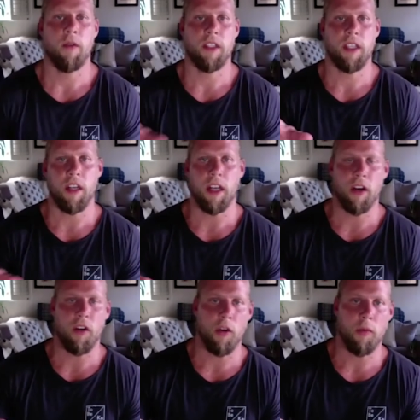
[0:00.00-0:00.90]
still
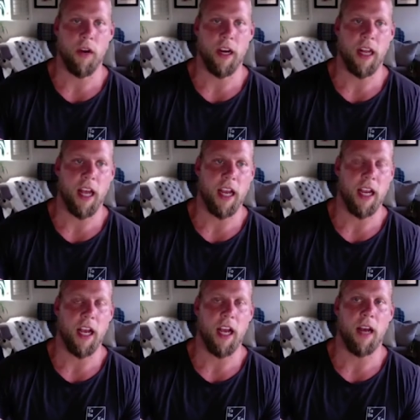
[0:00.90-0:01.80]
incorporate like
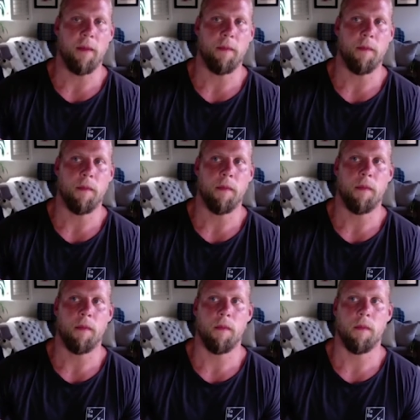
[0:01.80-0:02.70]
um,
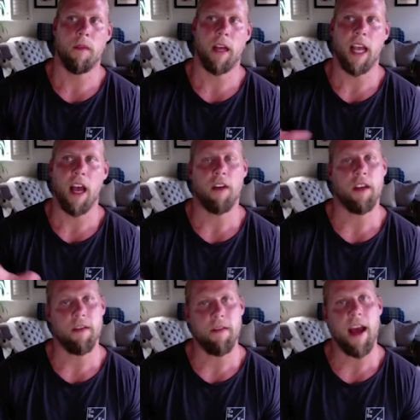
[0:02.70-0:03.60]
like
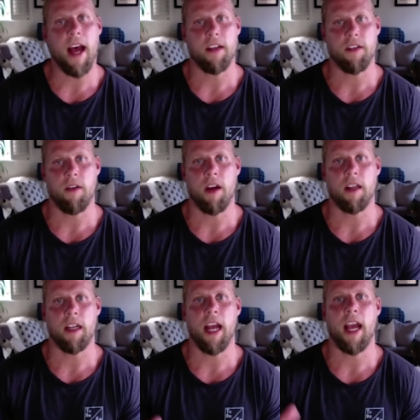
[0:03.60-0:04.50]
healthy fats throughout
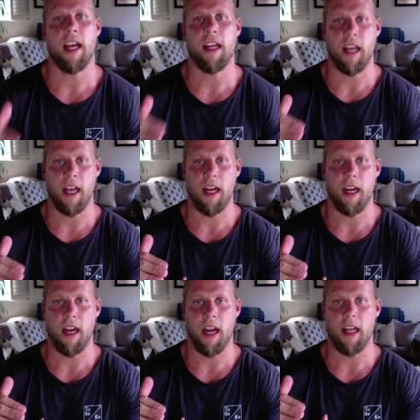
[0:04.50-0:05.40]
the day, and
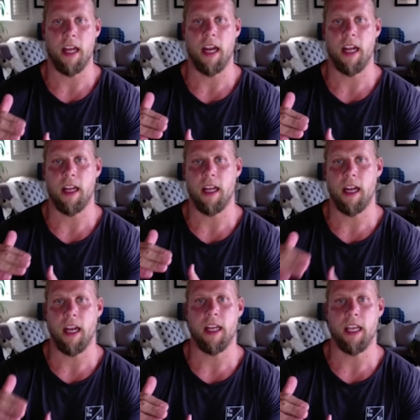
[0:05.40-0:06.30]
then and then in the
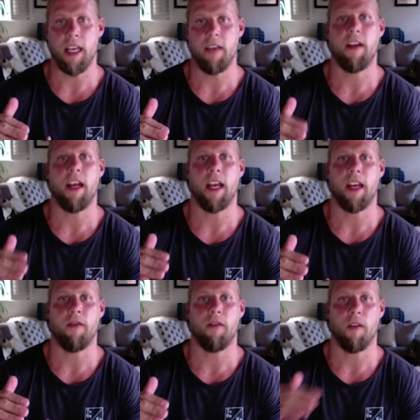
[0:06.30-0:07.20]
in the
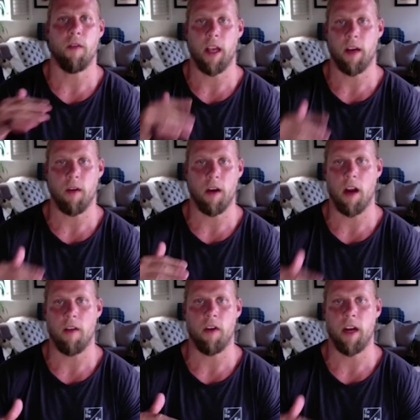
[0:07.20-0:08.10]
evening for like
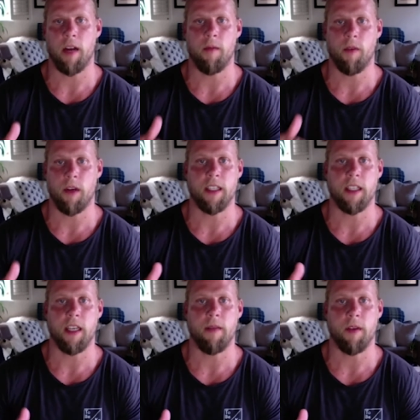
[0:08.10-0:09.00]
recovery and pre
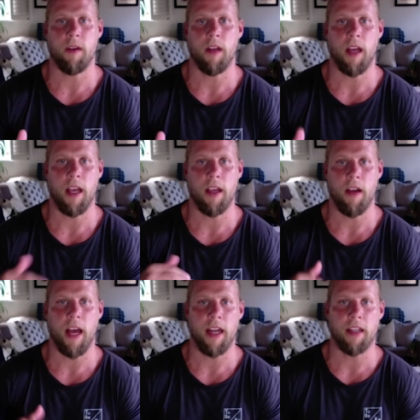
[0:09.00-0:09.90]
sleep, you'll
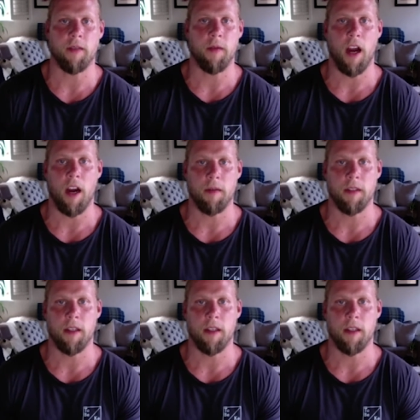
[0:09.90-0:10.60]
you'll add in some carbs.